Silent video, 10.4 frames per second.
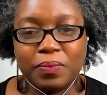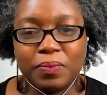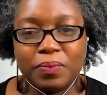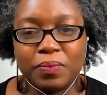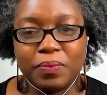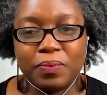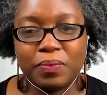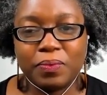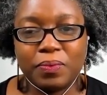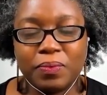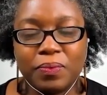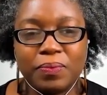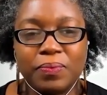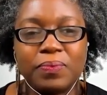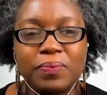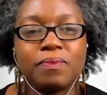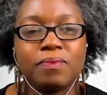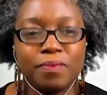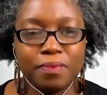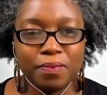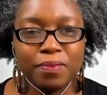
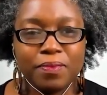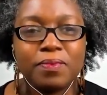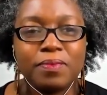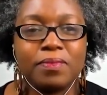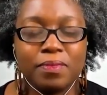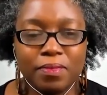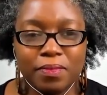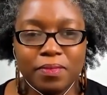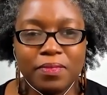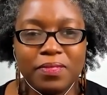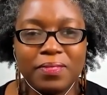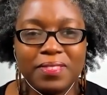[no speech]